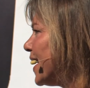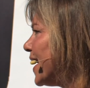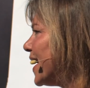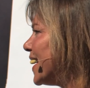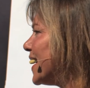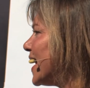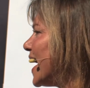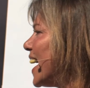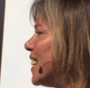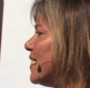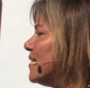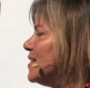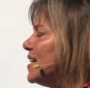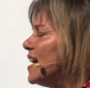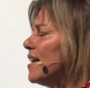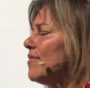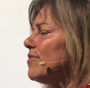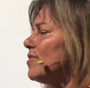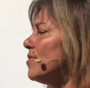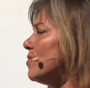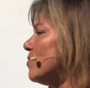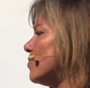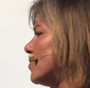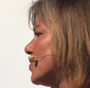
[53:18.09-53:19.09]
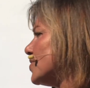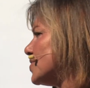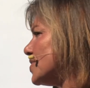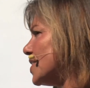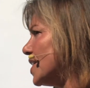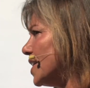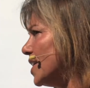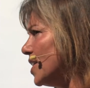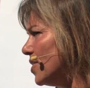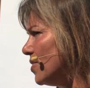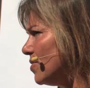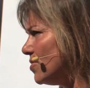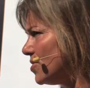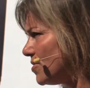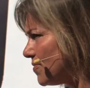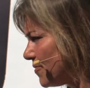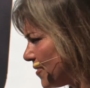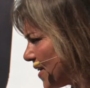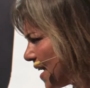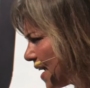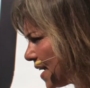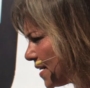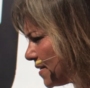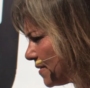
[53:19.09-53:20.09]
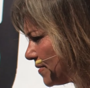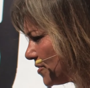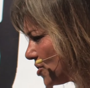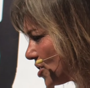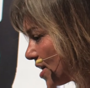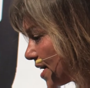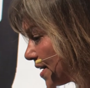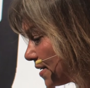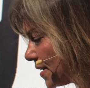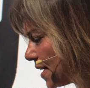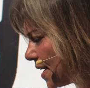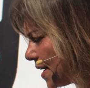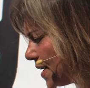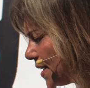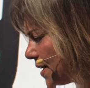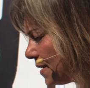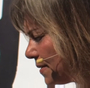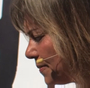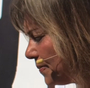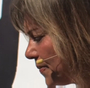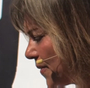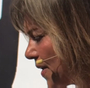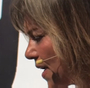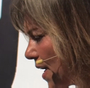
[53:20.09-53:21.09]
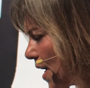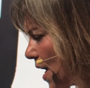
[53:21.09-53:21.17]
And I never was a huge fan of John Lennon.